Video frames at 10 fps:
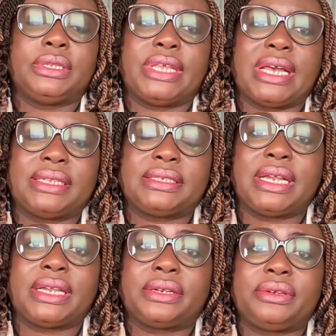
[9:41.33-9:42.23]
that
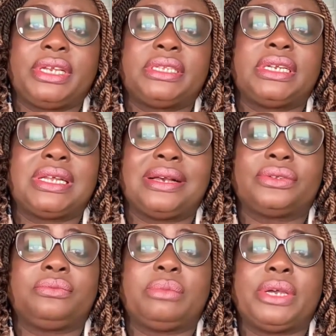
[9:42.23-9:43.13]
I created
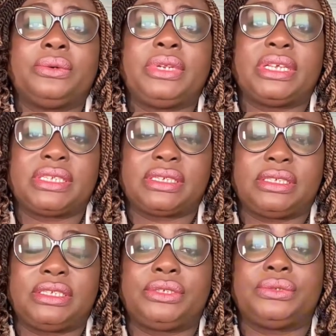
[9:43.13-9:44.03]
out of my own
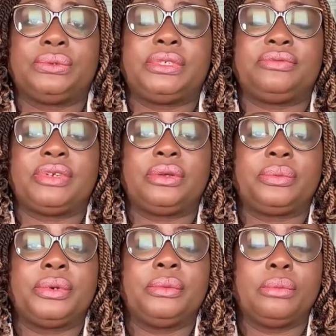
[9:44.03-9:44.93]
necessity to
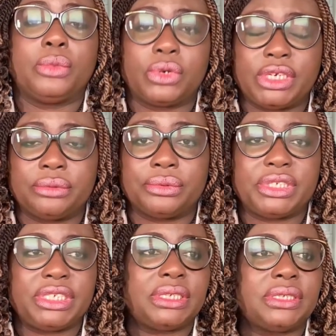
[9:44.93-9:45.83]
develop morning
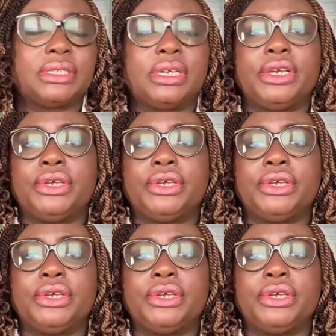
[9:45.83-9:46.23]
routines,